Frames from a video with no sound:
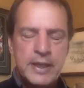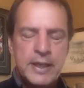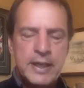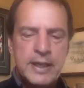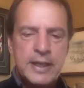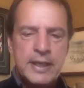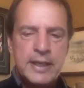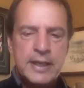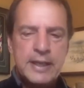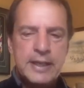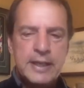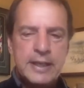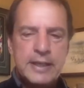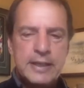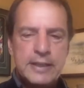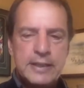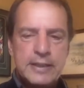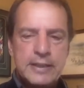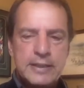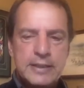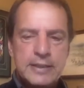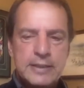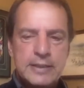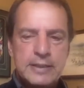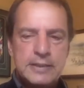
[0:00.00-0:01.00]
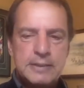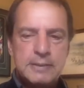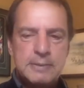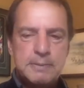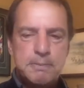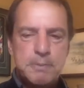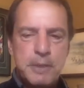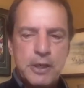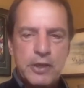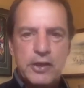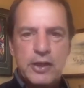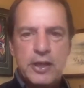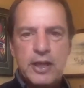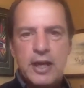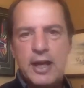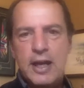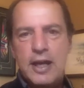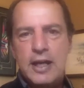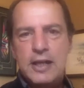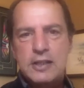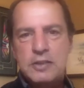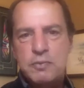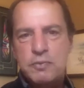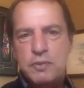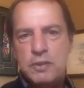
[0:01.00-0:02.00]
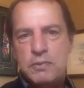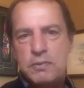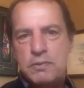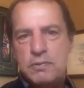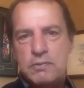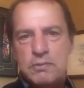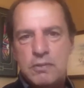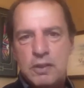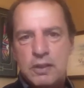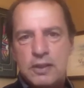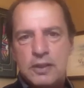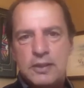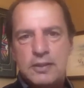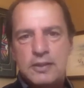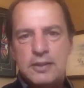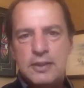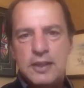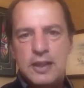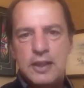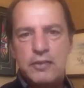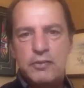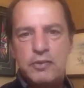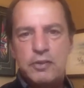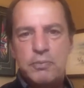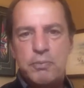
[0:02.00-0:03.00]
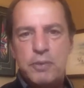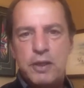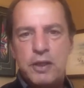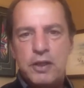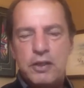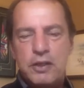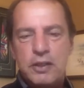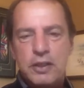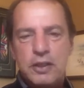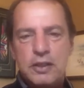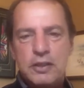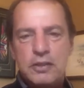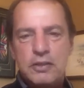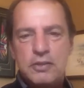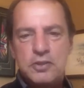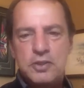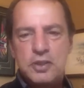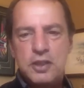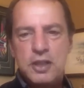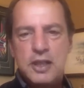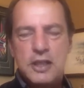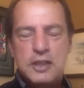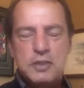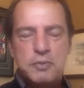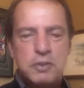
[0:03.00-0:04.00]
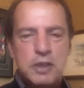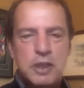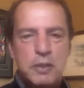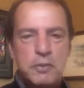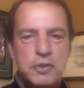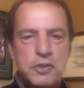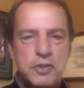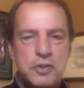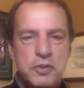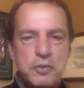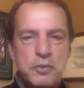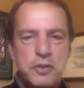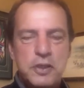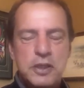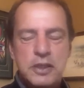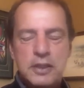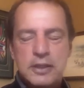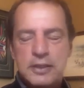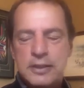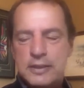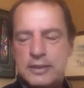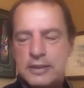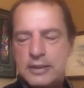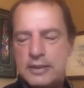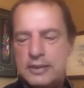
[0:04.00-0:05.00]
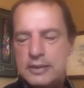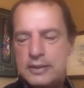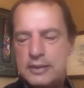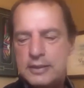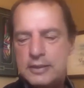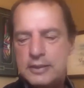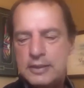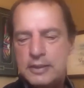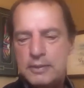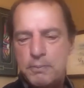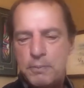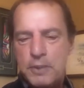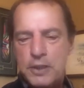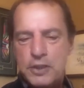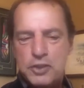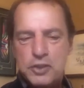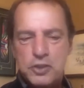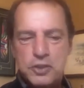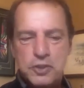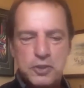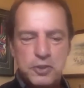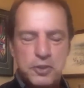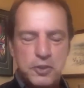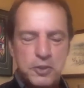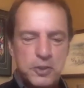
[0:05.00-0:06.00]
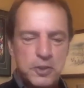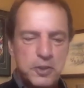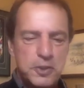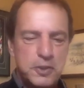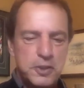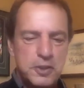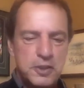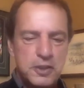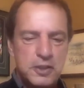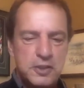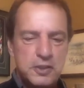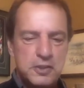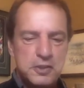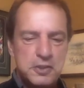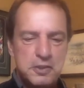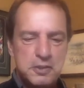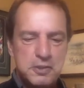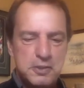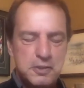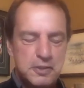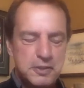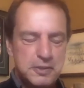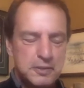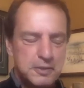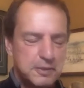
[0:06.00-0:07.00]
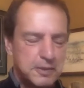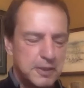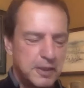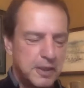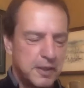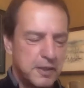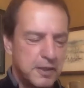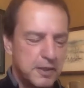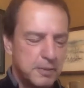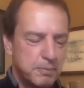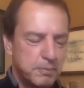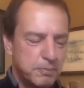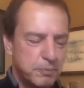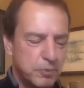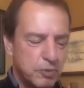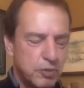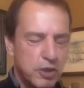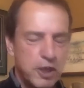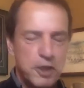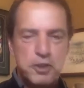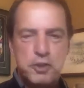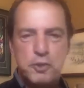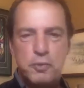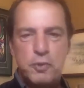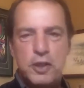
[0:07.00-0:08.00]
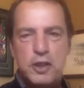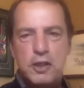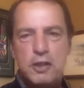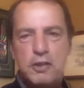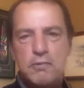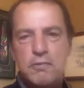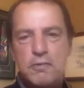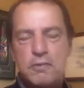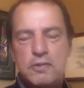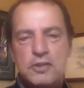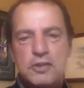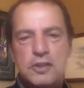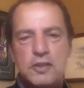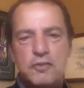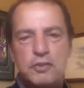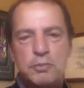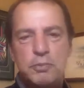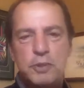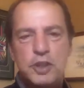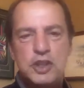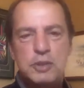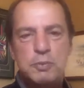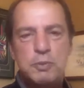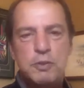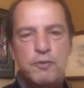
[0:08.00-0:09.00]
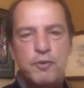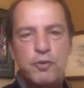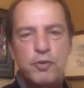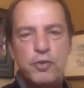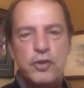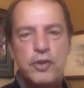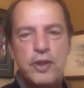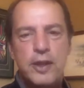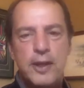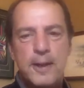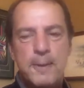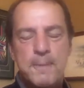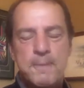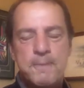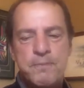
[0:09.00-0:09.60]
And Mary asked, I got together with Mary and she asked what I was doing. And I mentioned to her that I just ended up graduating several months before that.